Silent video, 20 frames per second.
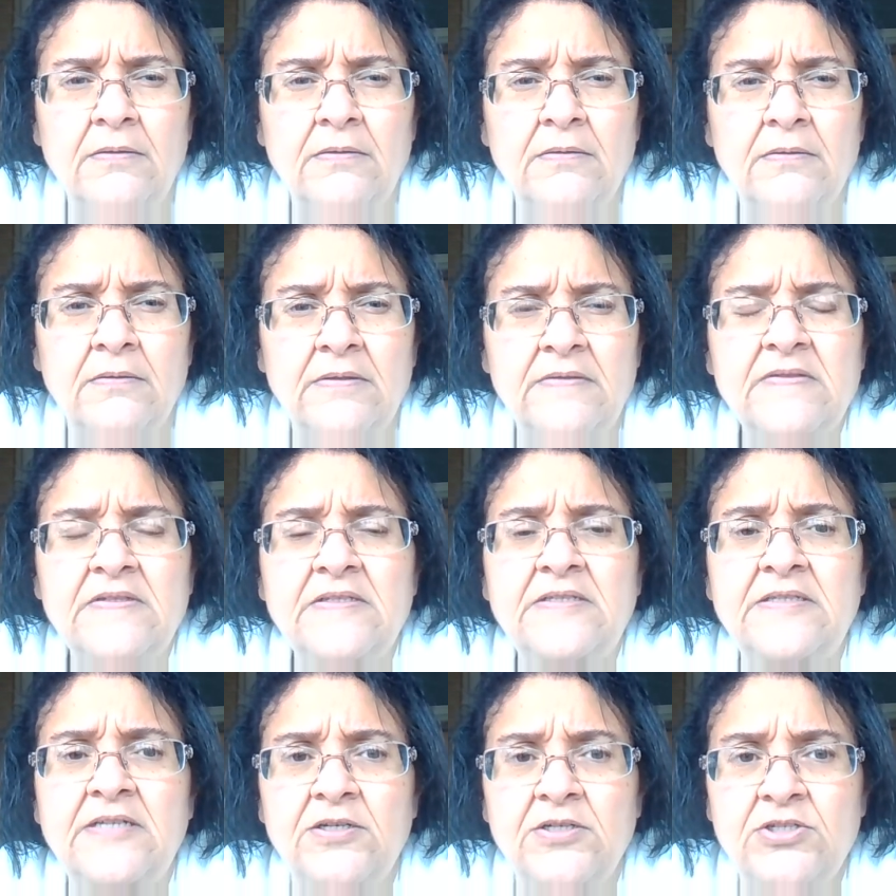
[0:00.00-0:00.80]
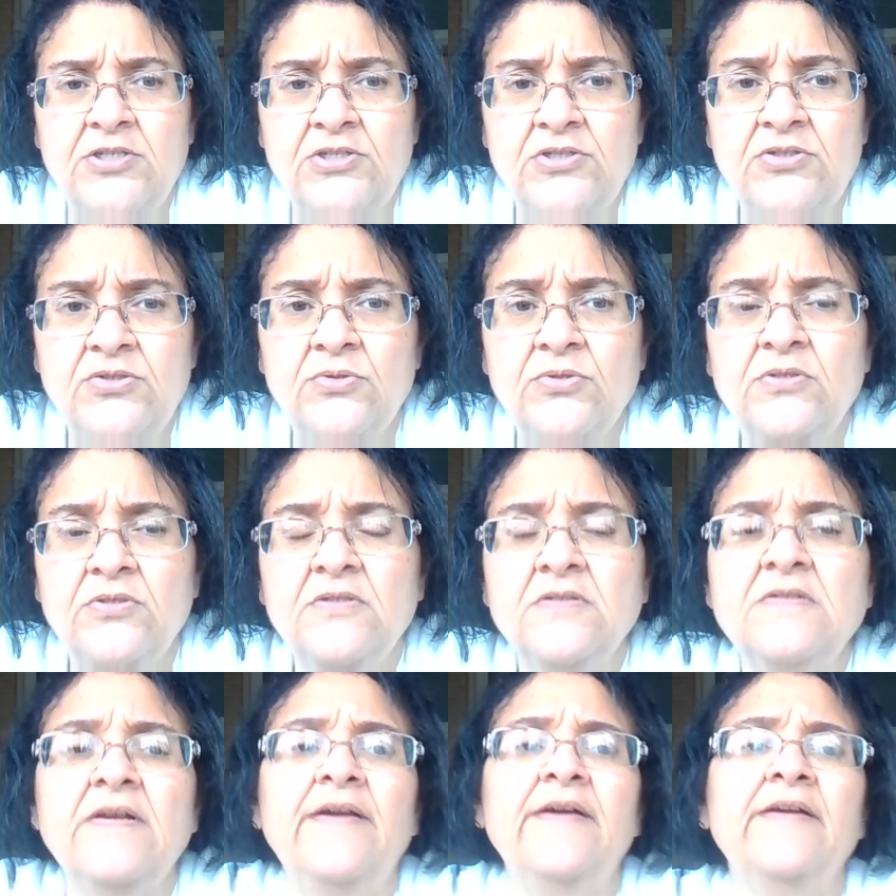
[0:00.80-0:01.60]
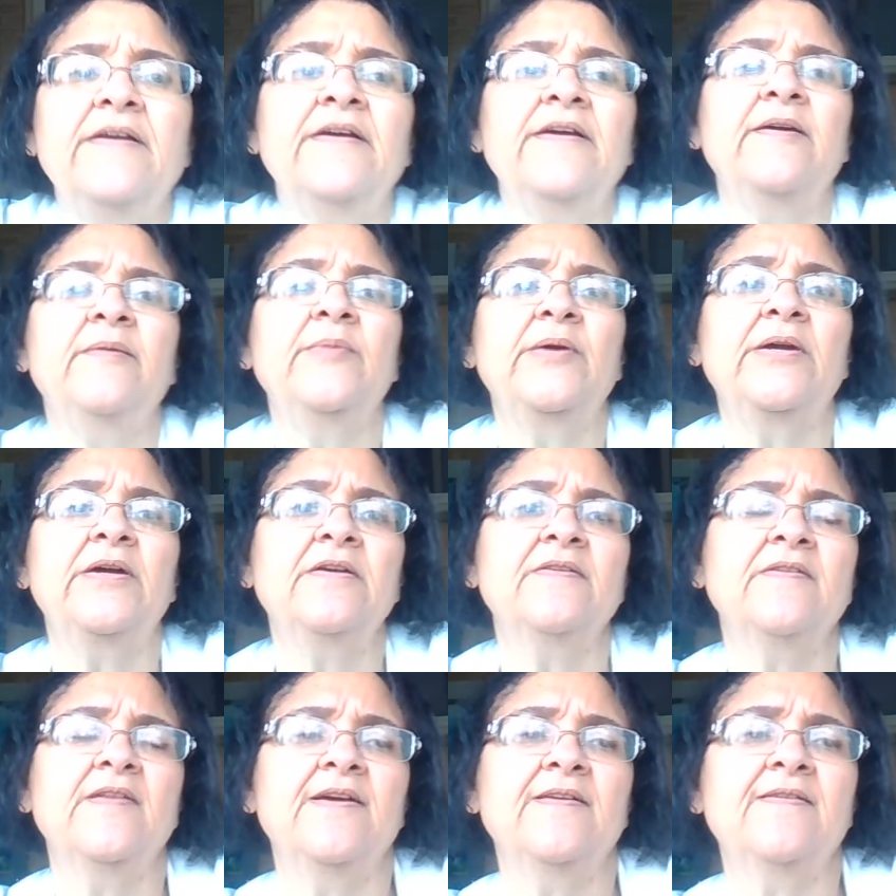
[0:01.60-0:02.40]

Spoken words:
Let's see, dark stools, and again, because of that